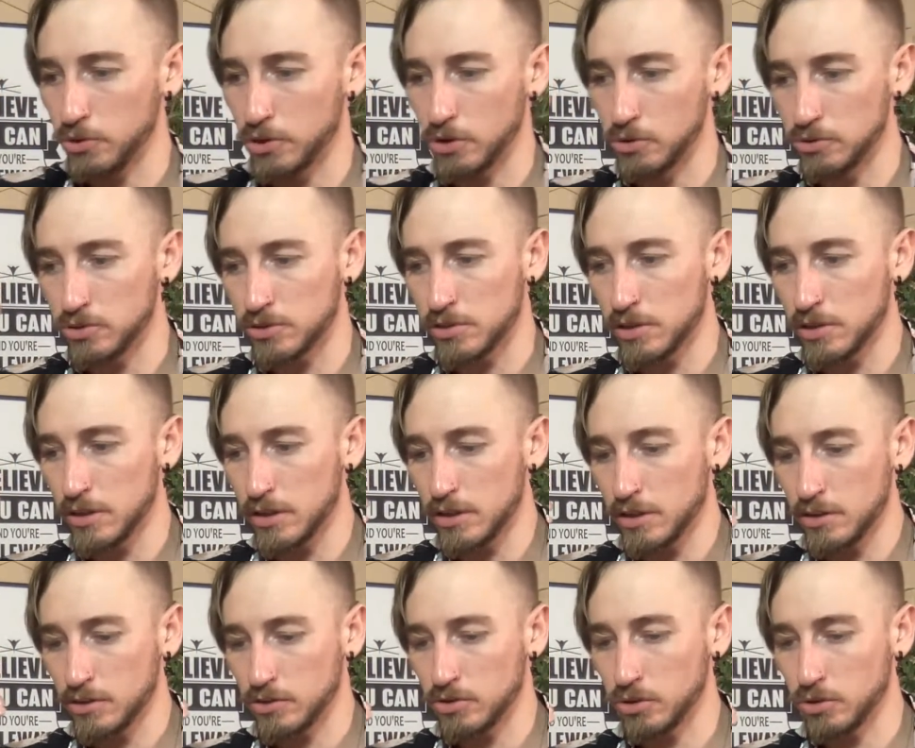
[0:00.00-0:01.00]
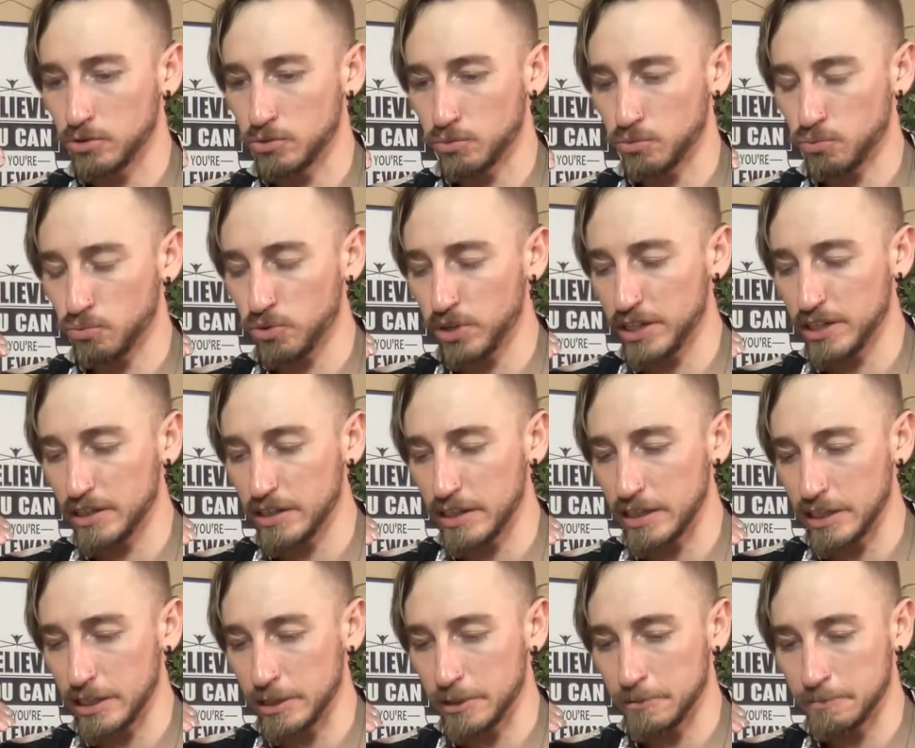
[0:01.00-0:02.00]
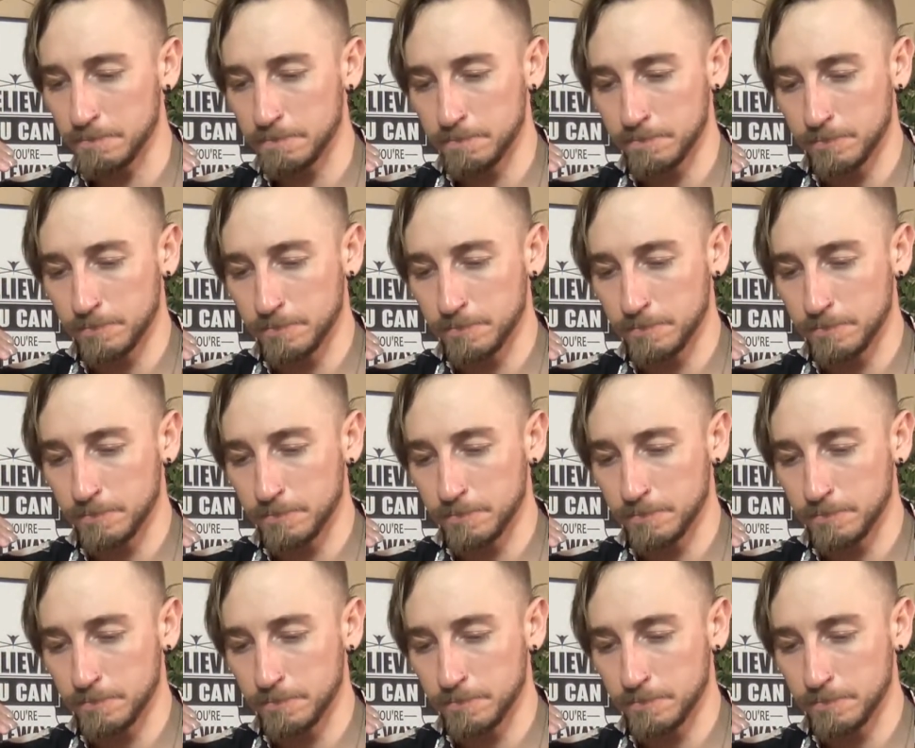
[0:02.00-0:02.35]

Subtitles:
those really